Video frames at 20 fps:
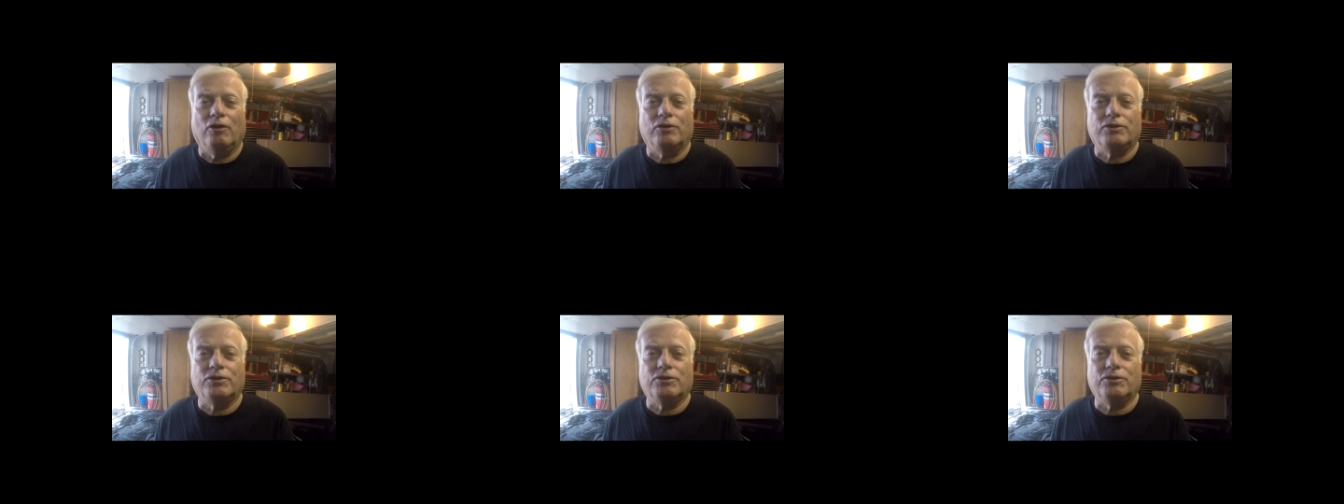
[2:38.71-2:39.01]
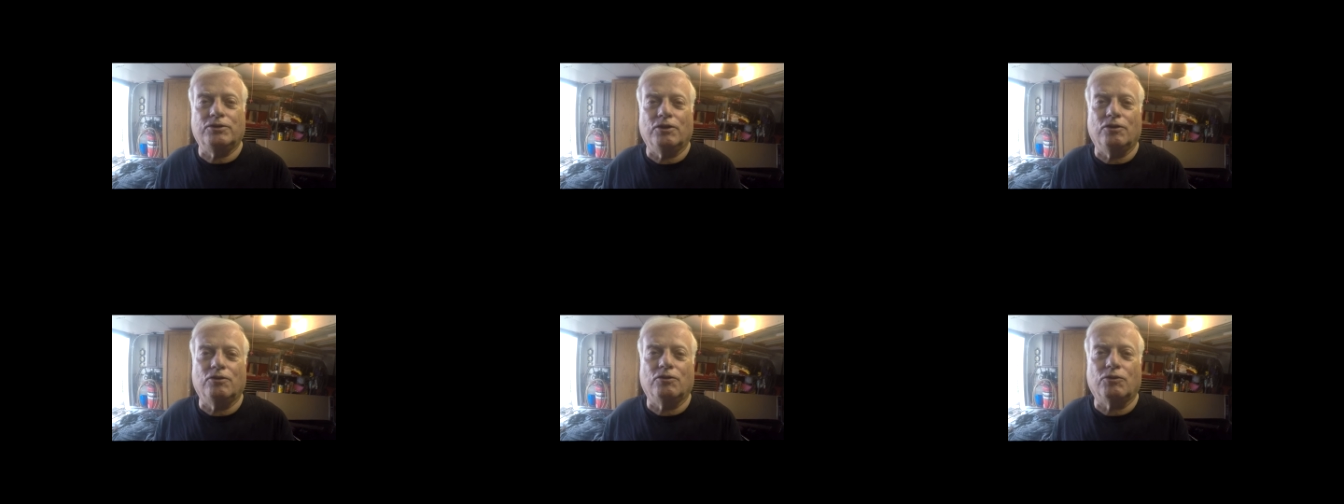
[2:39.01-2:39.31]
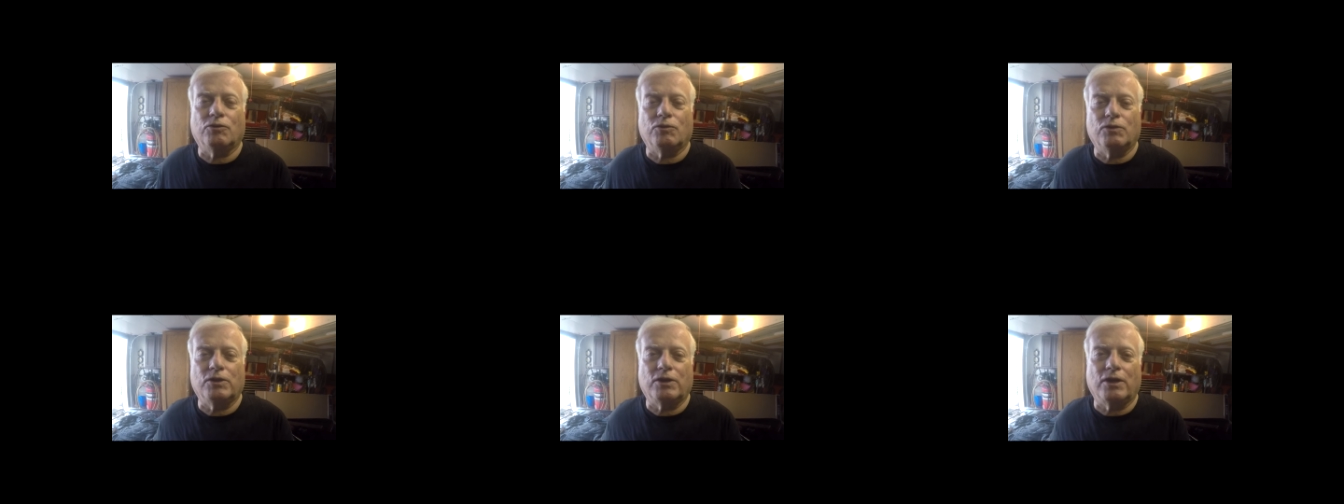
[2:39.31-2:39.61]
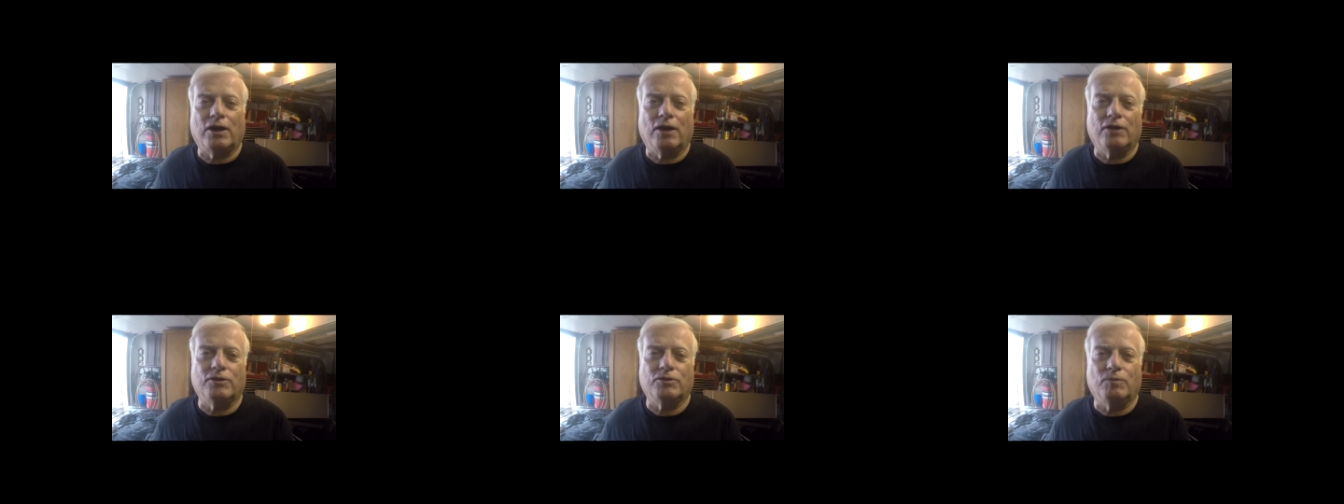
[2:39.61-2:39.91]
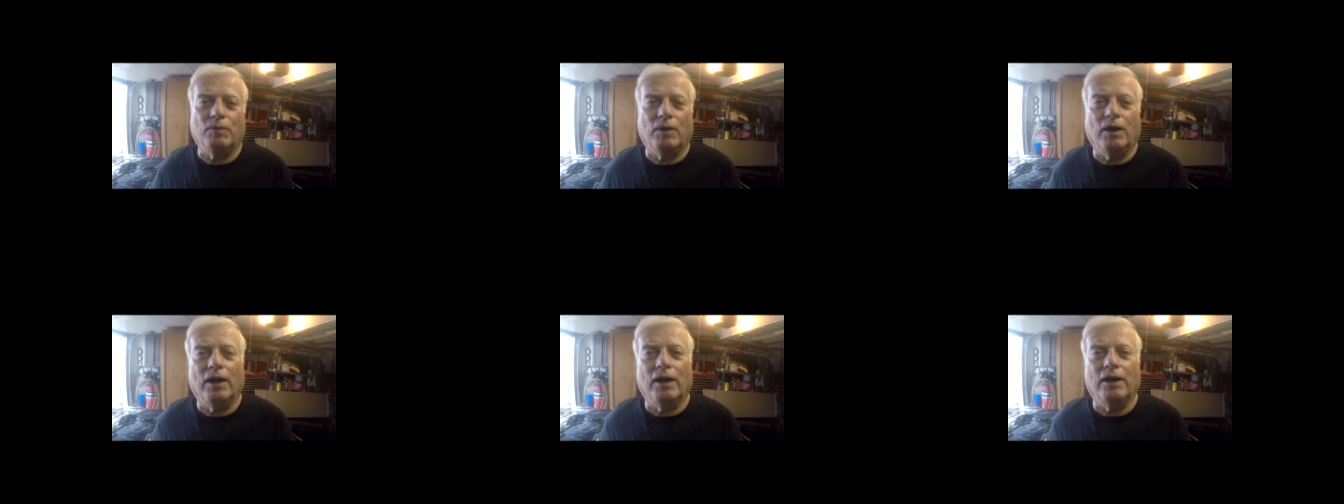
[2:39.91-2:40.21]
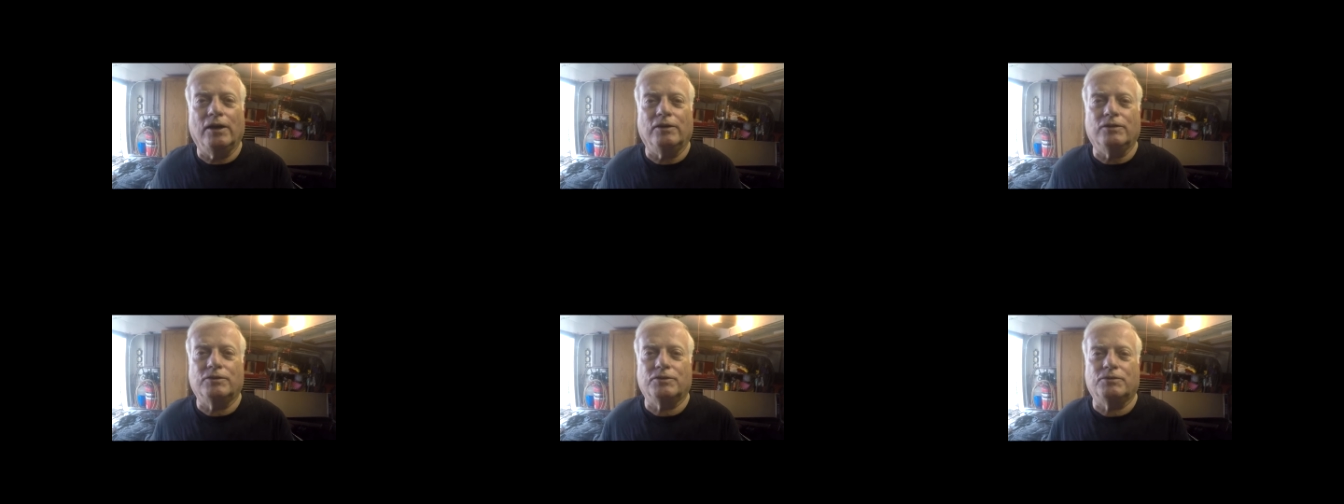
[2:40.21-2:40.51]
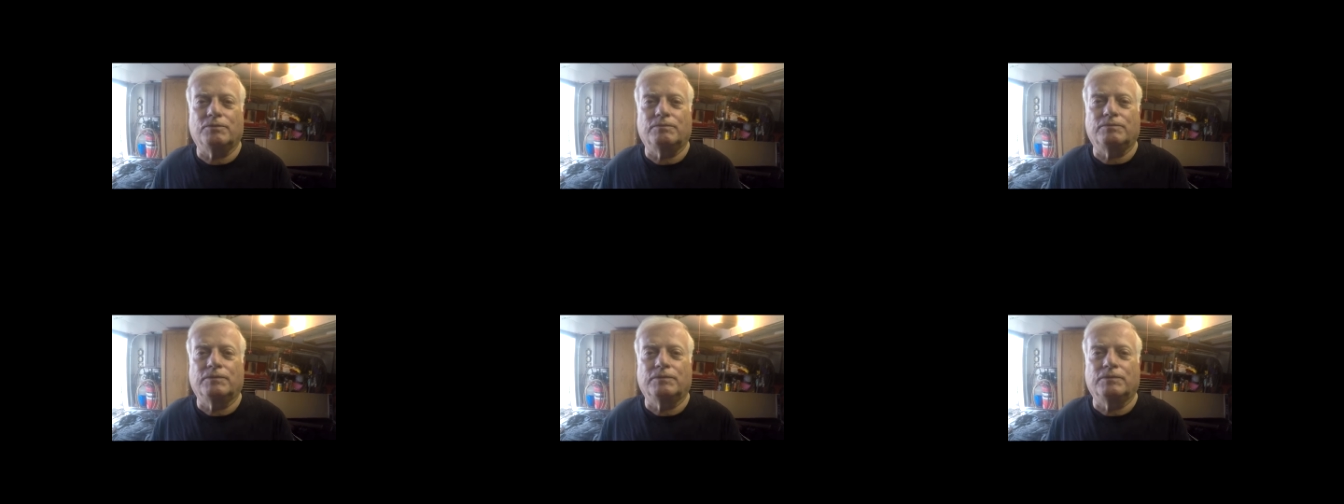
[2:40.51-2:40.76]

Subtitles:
just under 3,000 miles.